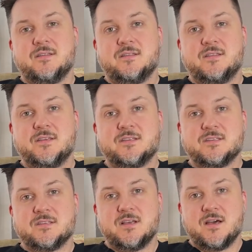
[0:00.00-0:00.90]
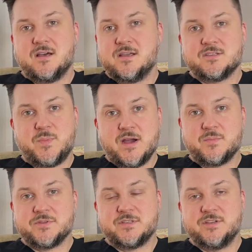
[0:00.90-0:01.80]
This Inspire
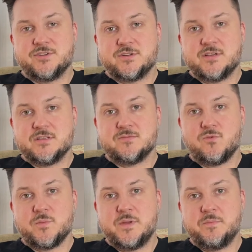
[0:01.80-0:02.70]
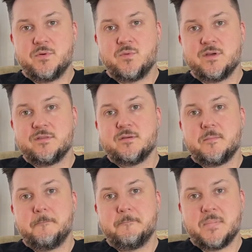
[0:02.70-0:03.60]
procedure is for people with
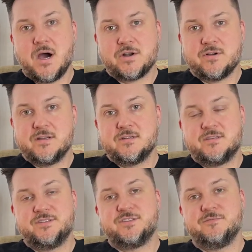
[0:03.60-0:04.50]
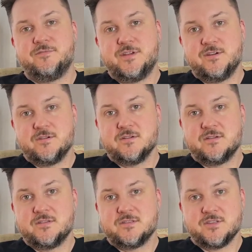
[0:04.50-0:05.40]
moderate to severe
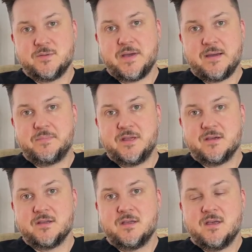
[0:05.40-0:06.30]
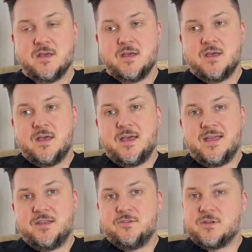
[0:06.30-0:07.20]
sleep apnea.
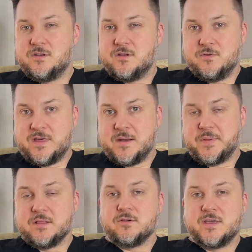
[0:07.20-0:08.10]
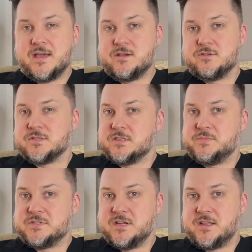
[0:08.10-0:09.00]
And you can know that by looking at your
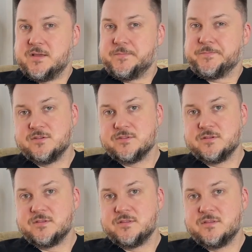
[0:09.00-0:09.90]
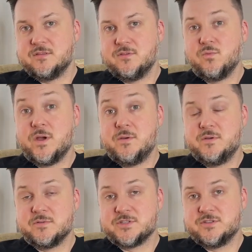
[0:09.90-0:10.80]
sleep study. The way
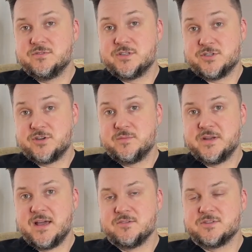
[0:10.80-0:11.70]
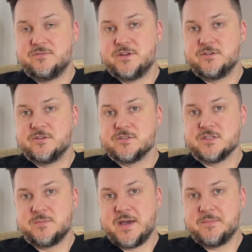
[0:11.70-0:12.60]
we would determine how severe your
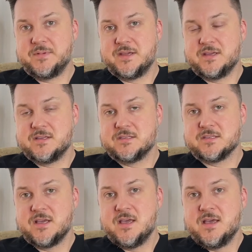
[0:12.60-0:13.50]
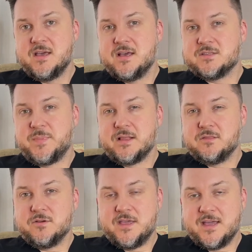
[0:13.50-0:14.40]
sleep apnea is by
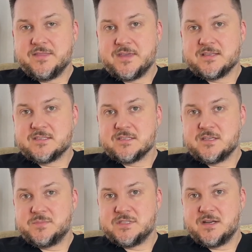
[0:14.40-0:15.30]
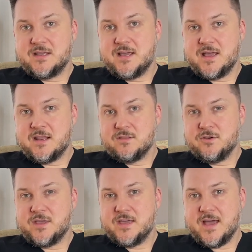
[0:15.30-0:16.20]
looking at that sleep study and
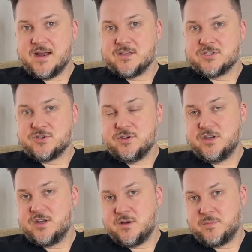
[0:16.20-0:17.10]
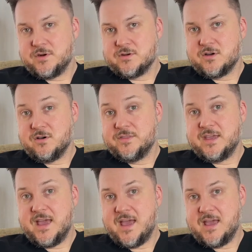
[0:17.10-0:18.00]
looking at a certain number called
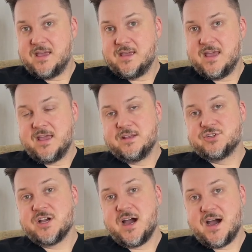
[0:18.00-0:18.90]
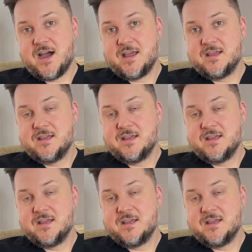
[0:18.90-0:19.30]
the AHI.